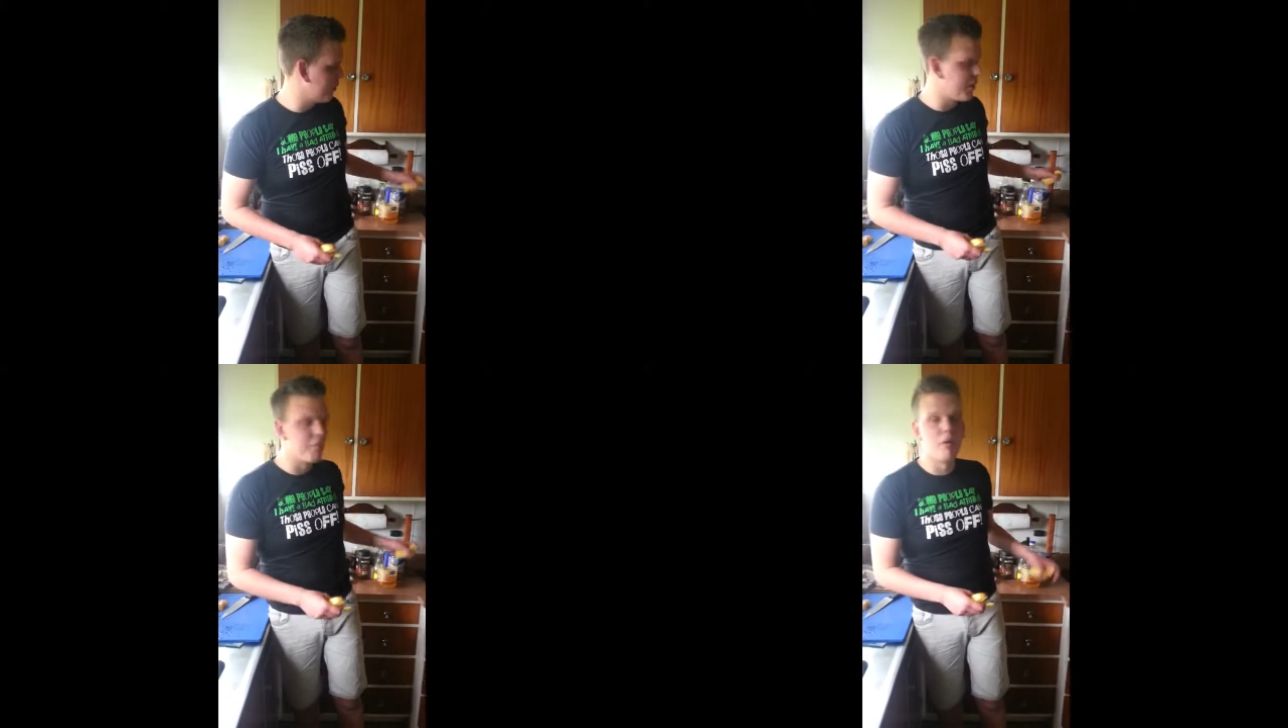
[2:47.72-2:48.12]

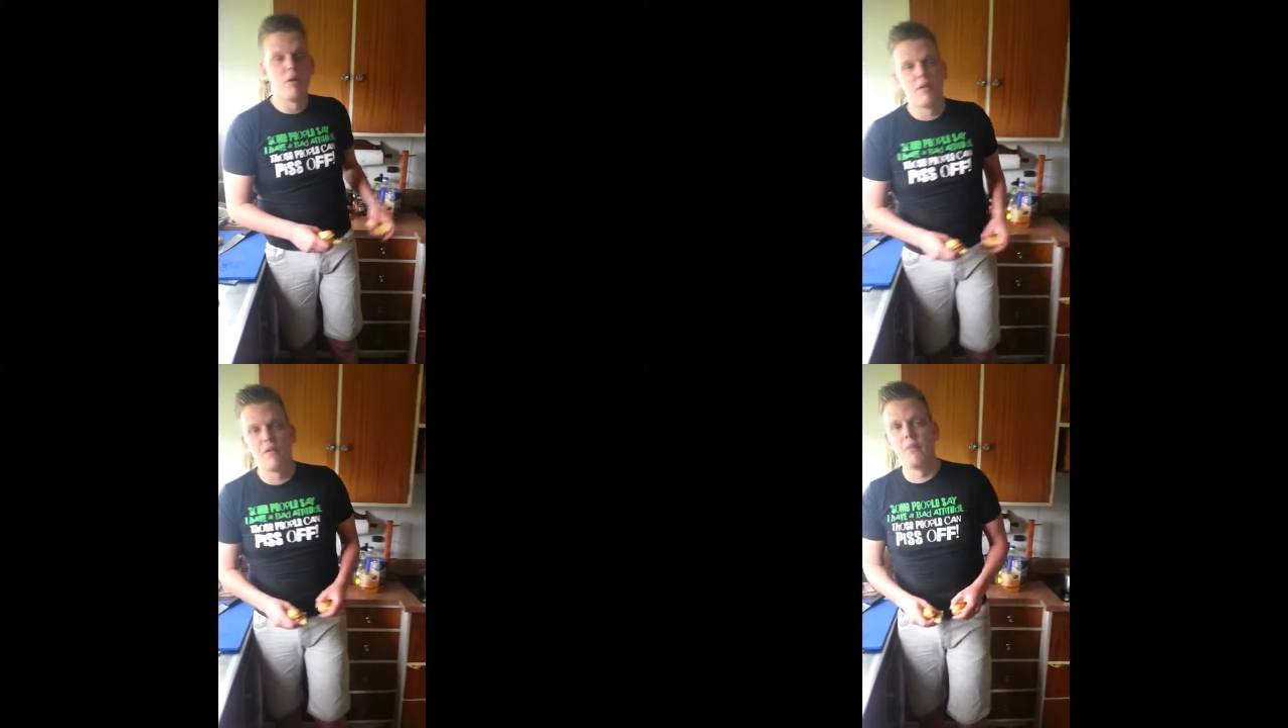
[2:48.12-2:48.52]
when we
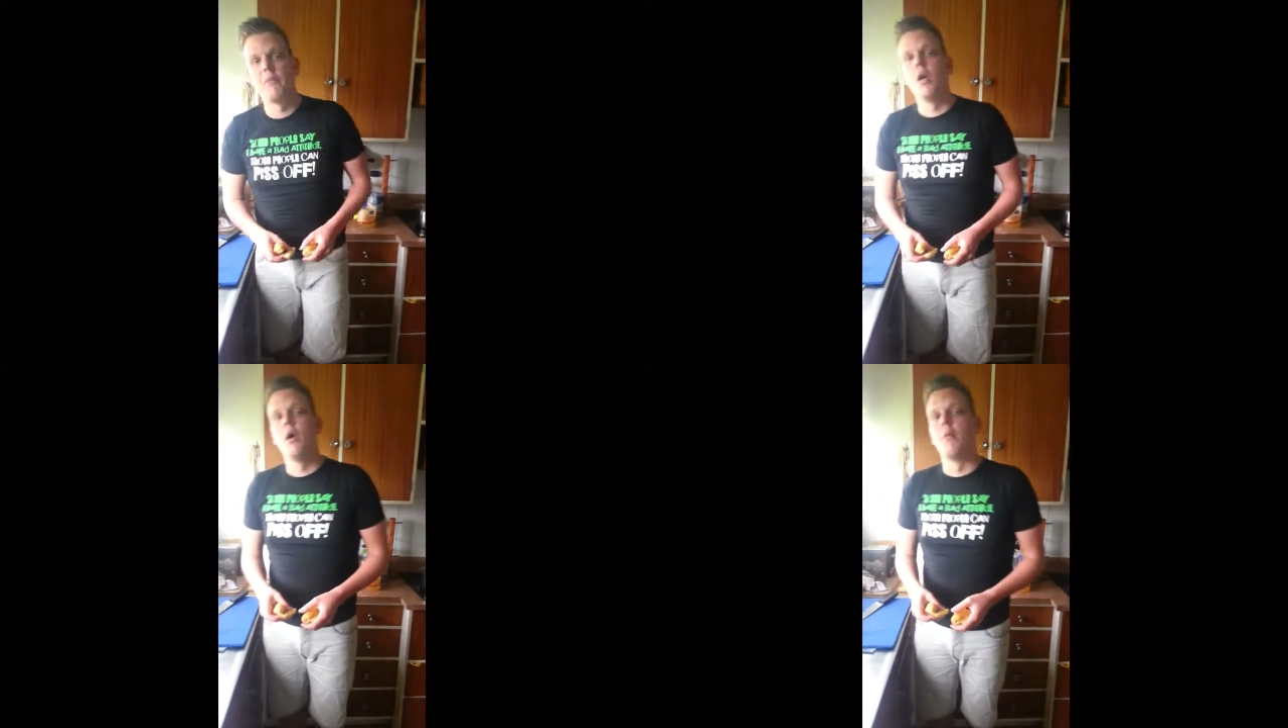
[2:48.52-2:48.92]
boil
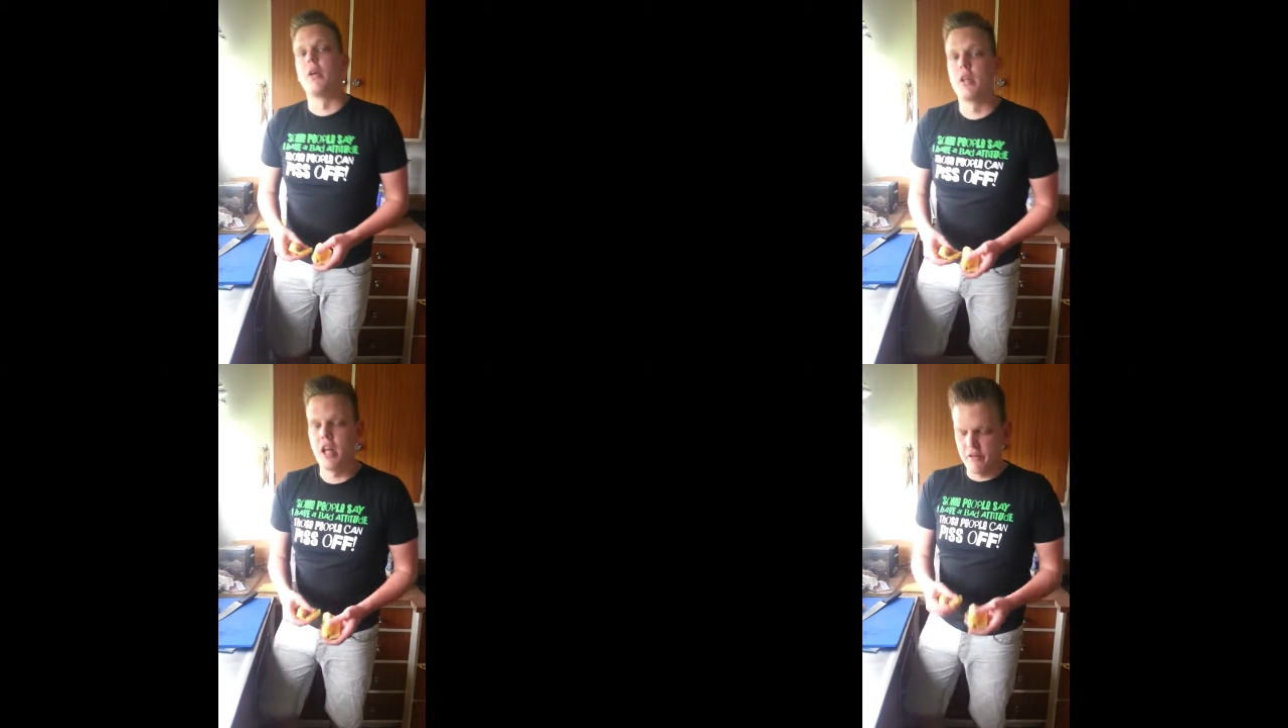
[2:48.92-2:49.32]
them,
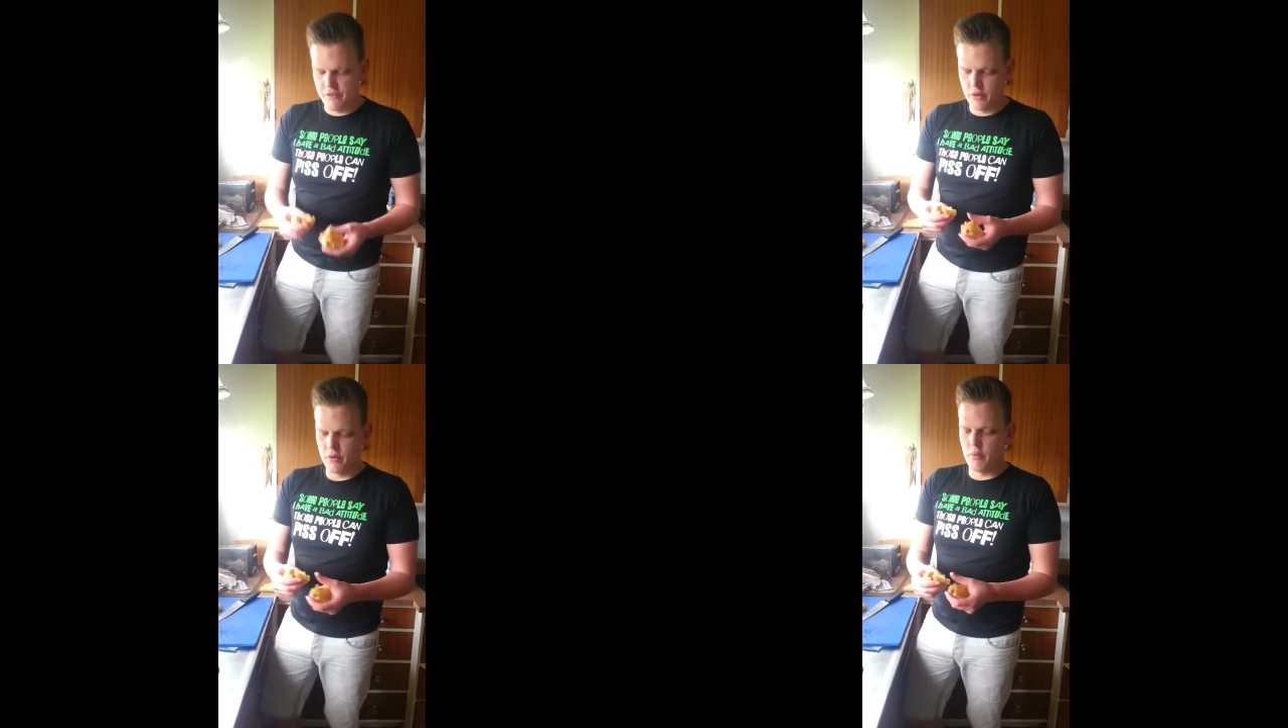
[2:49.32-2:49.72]
we're going to
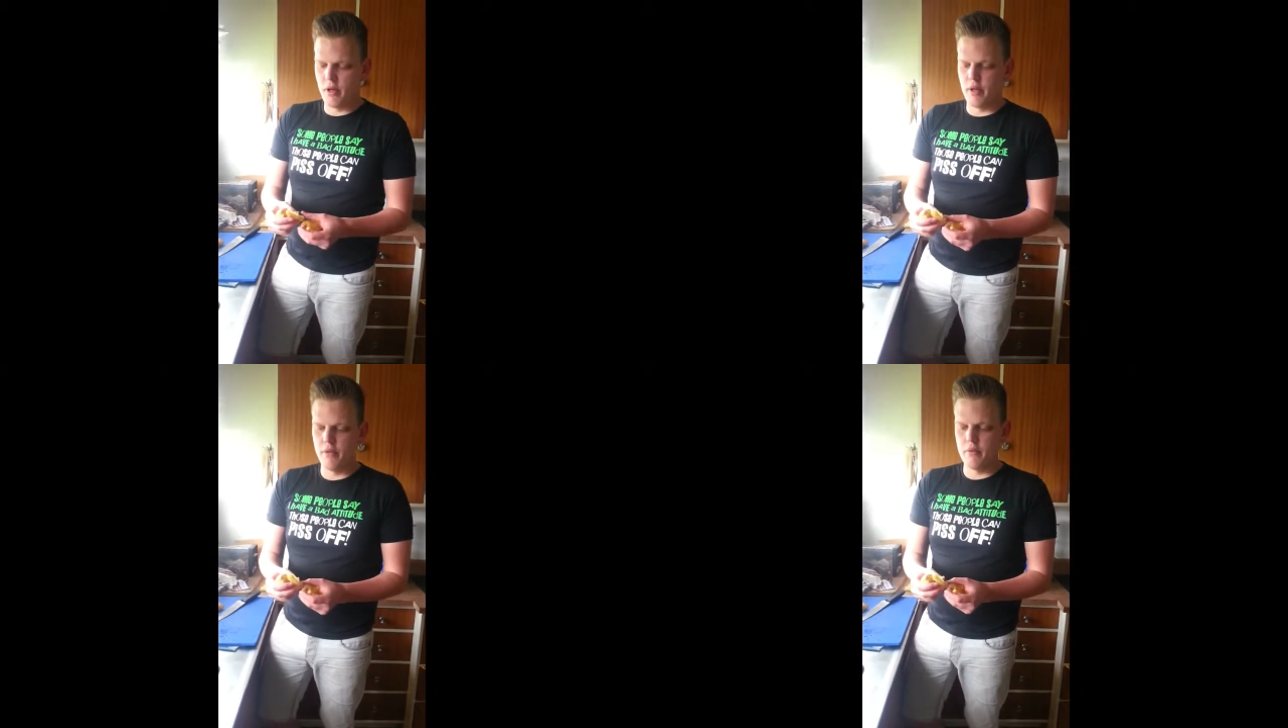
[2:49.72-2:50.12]
have
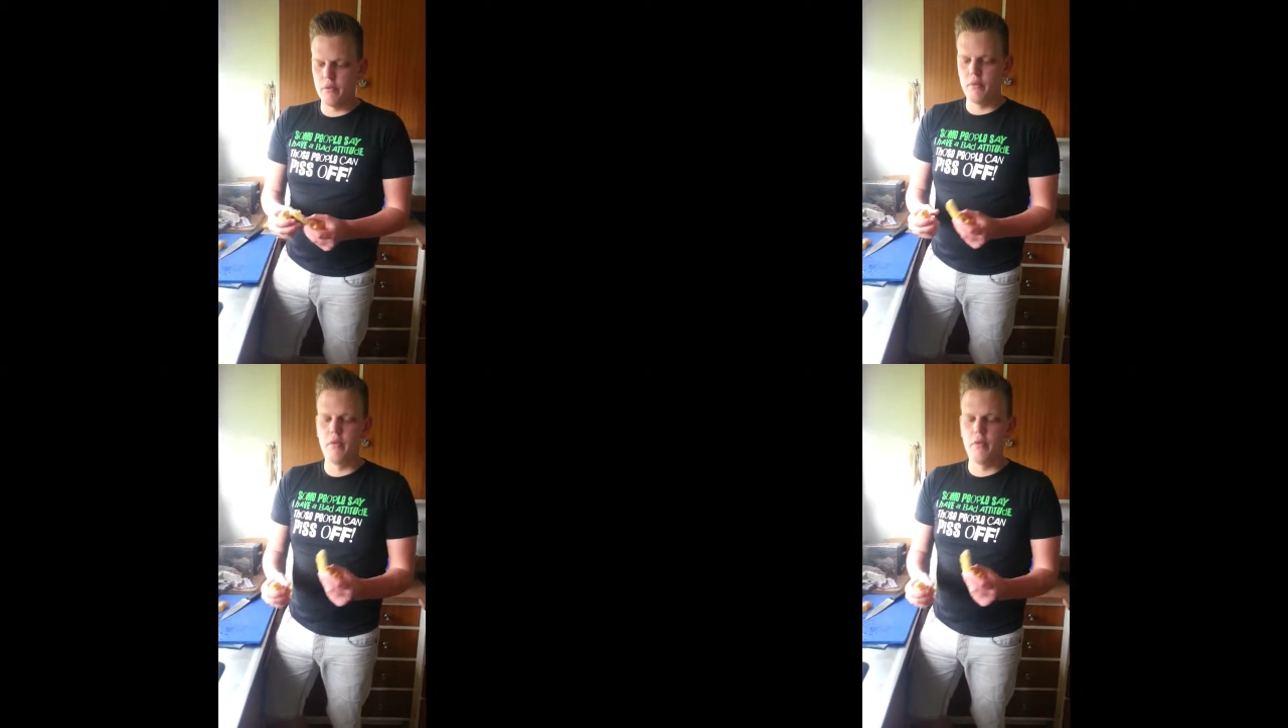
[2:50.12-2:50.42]
to